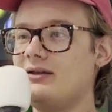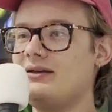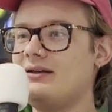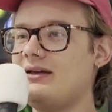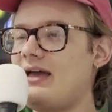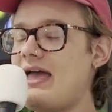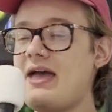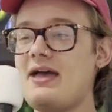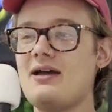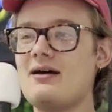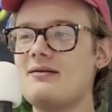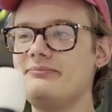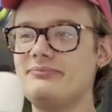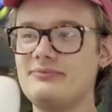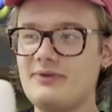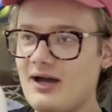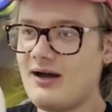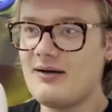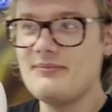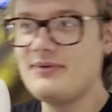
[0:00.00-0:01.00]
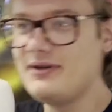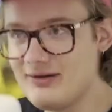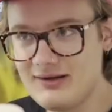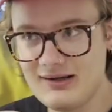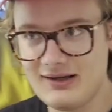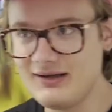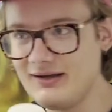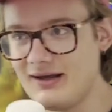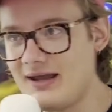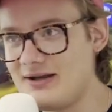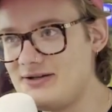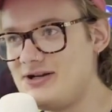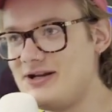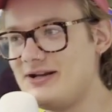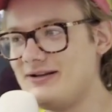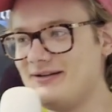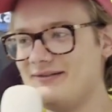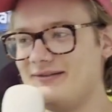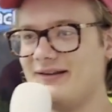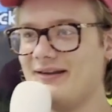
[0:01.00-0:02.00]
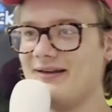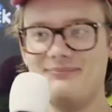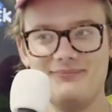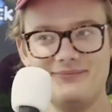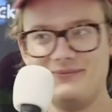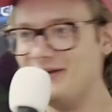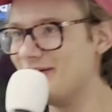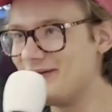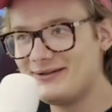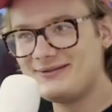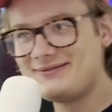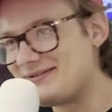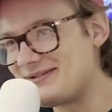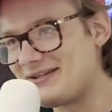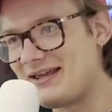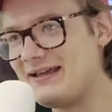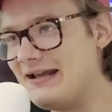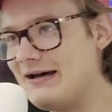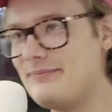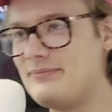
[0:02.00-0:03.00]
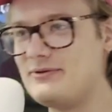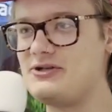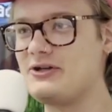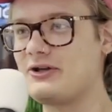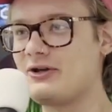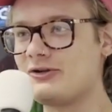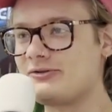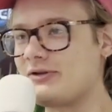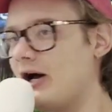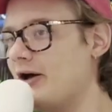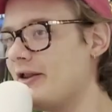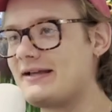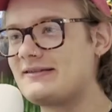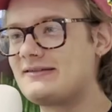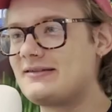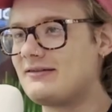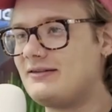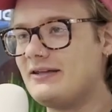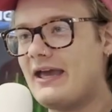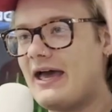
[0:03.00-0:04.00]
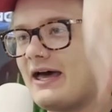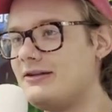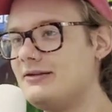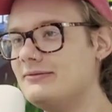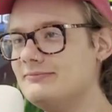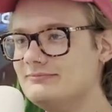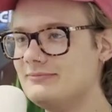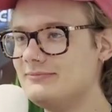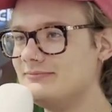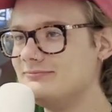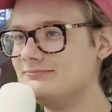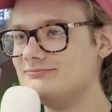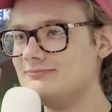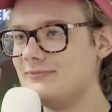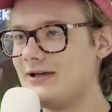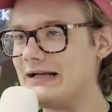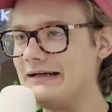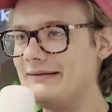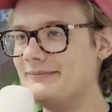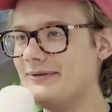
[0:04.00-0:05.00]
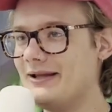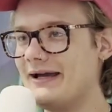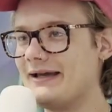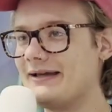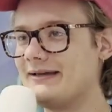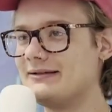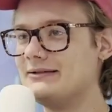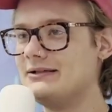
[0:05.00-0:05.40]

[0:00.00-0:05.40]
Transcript: hey, I'm here to, and I'm here to sign up, and she goes, oh, that's at the end, and I'm like,